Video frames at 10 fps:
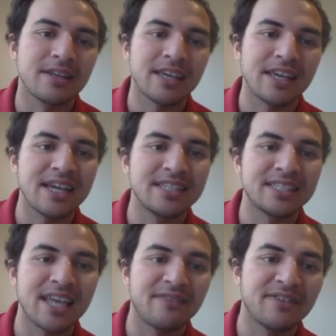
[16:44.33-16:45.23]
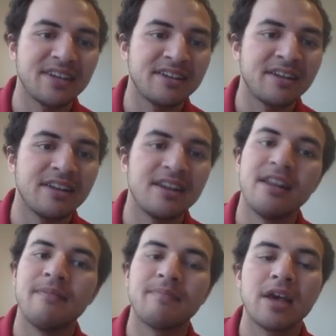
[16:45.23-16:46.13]
King h7.
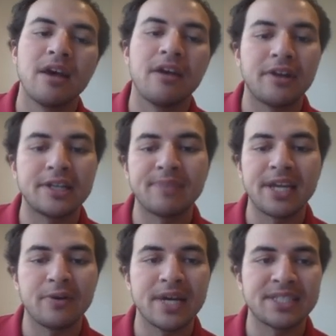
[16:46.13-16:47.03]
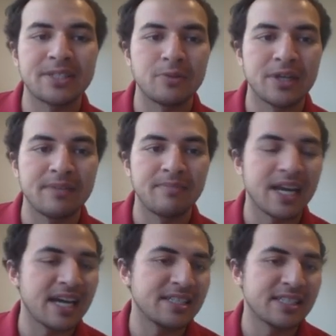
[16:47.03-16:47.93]
There's many ways to win, but
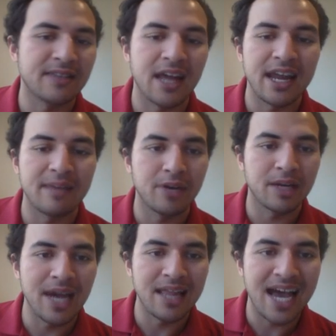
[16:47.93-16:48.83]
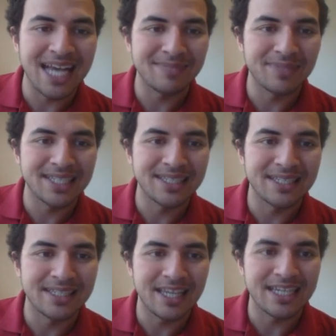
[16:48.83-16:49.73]
I just thought I'd bring my last piece
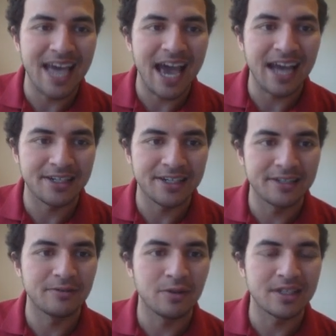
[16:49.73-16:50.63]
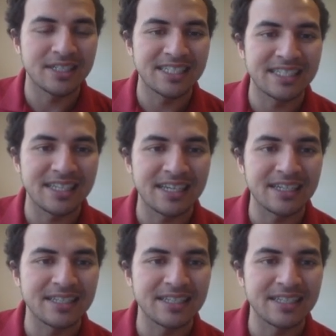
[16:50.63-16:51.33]
into the attack here. Rook d6.